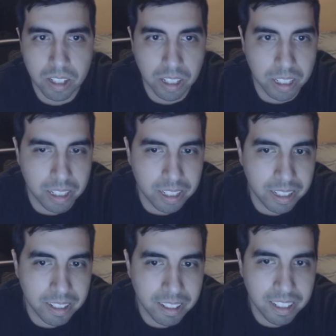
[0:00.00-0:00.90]
Gone!
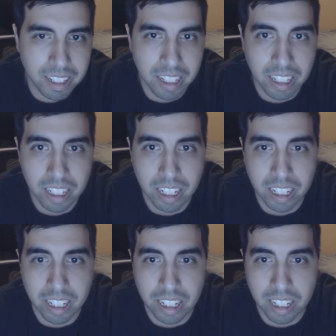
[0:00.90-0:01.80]

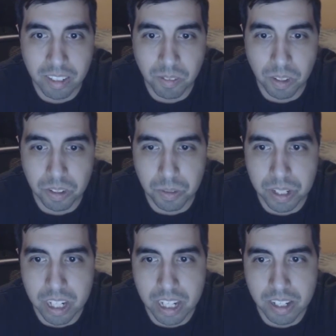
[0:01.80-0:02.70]
And then he falls to
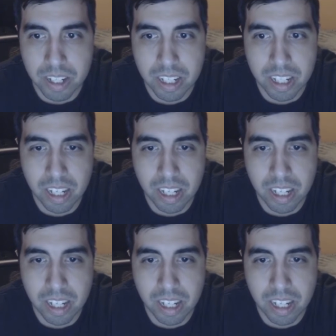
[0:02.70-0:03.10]
his knees.